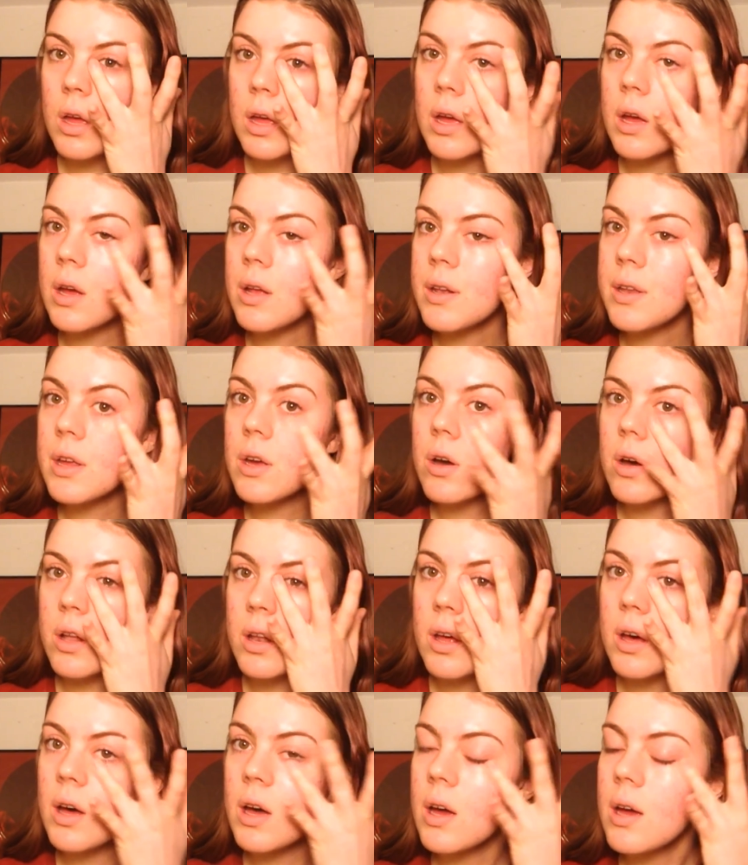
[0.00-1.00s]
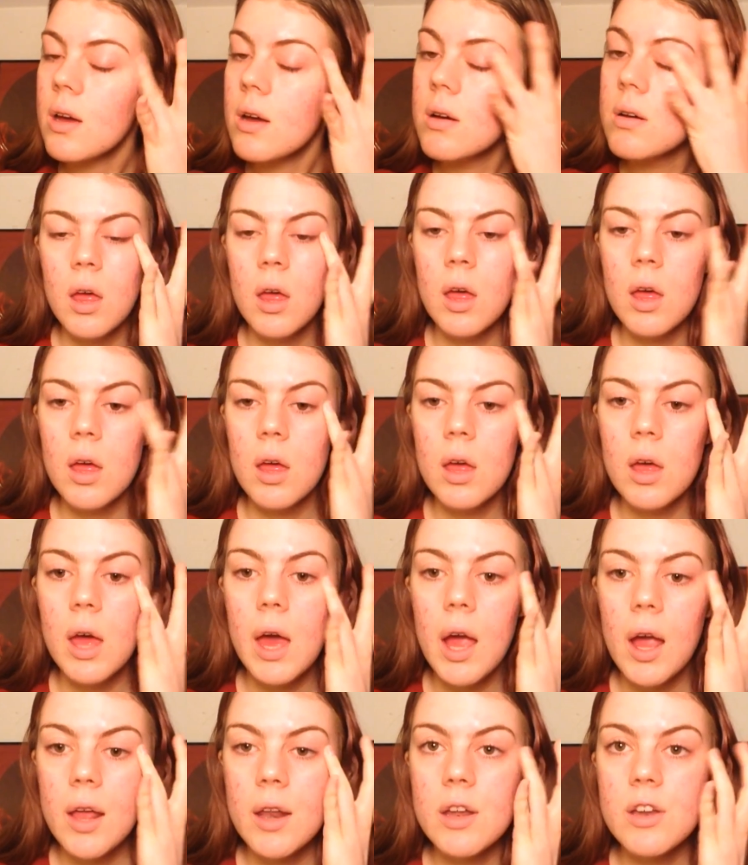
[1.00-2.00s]
and the other eye,
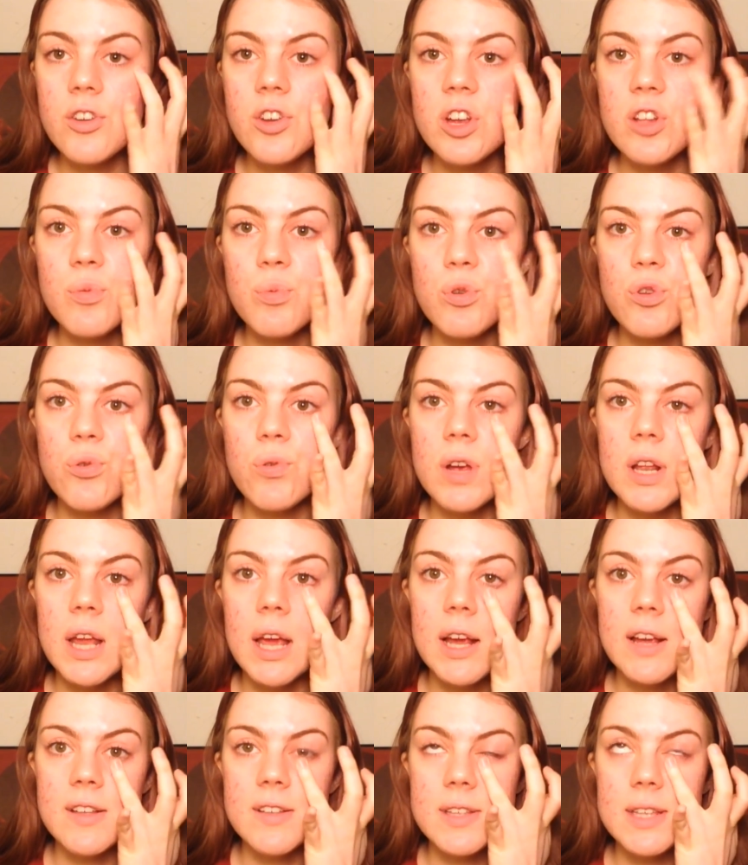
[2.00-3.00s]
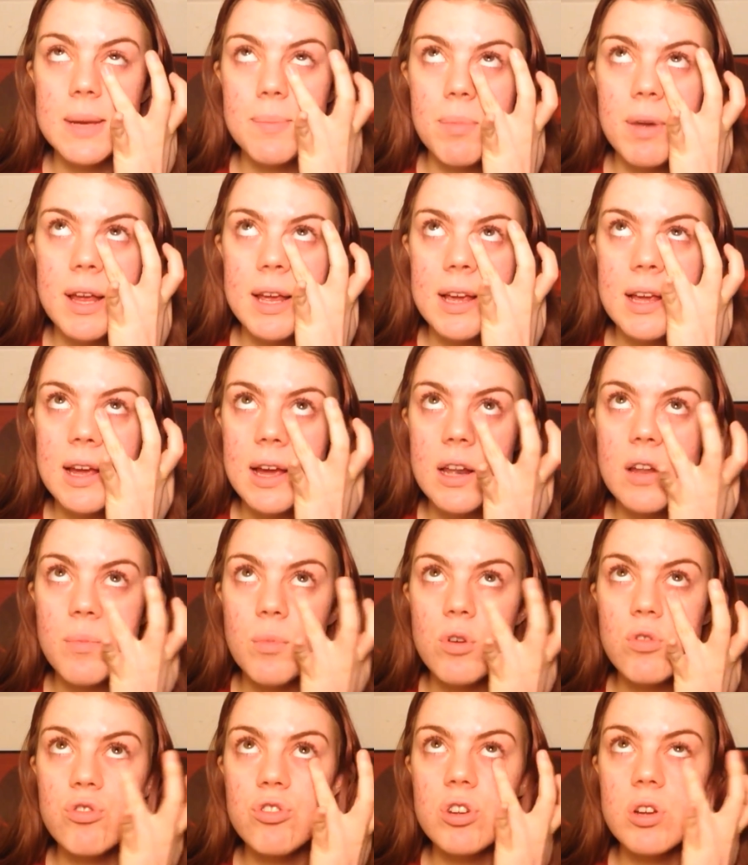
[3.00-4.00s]
and I change between a stippling kind of
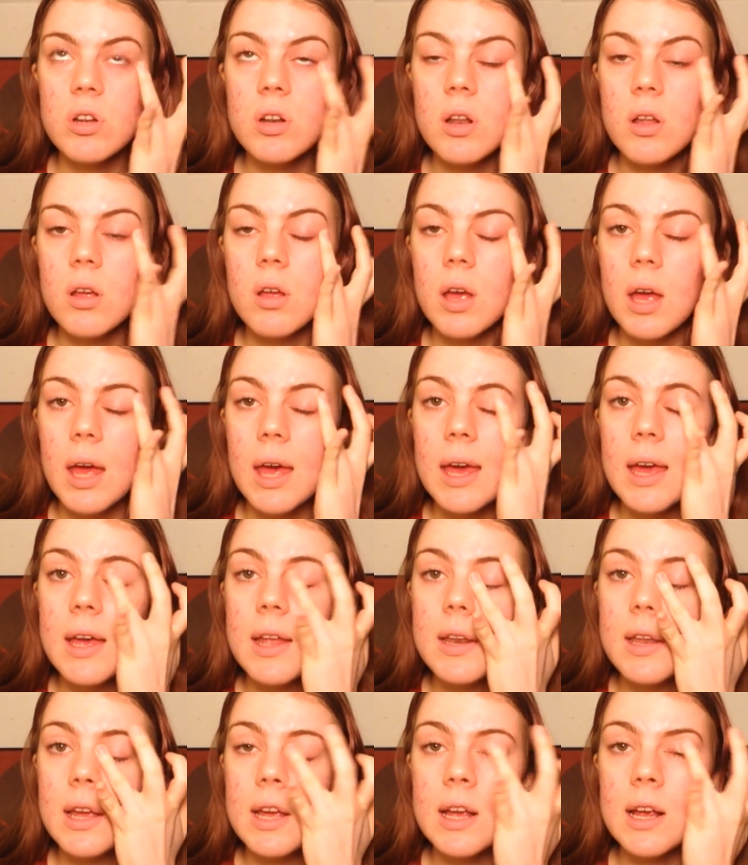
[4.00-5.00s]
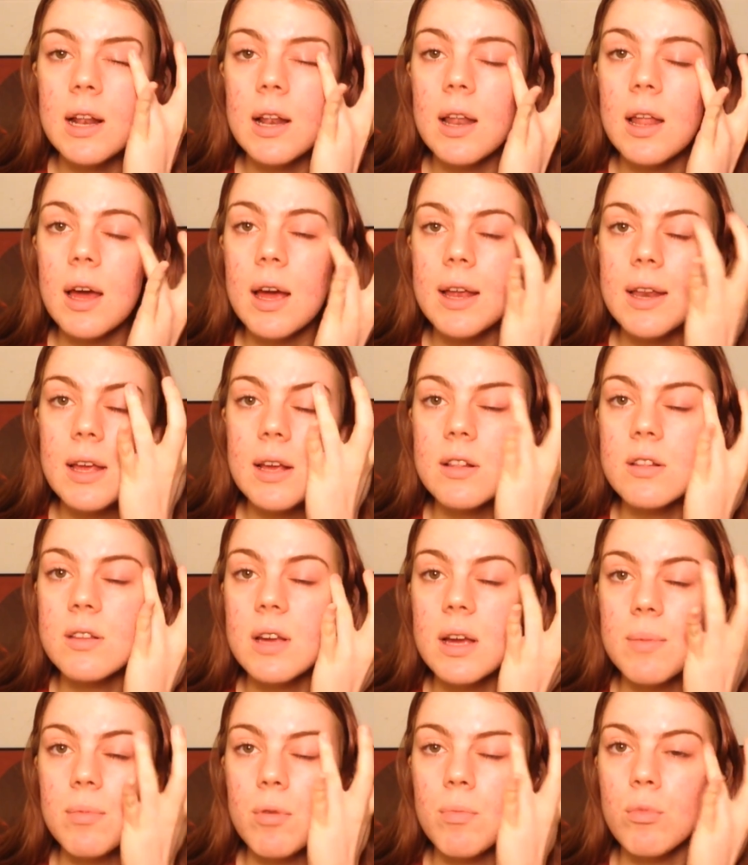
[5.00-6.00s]
motion and a gliding
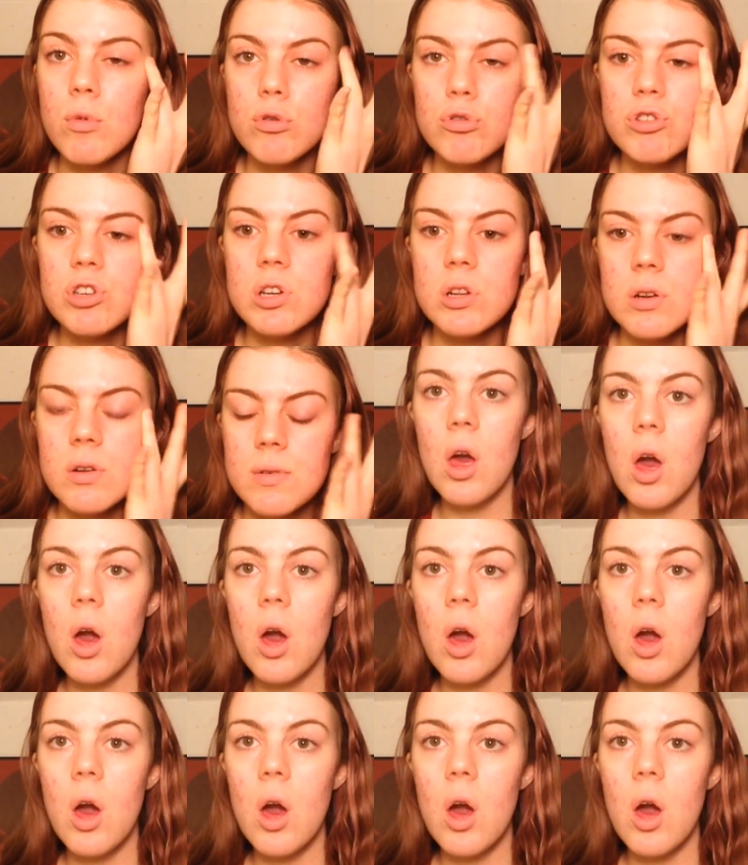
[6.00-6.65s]
type of motion.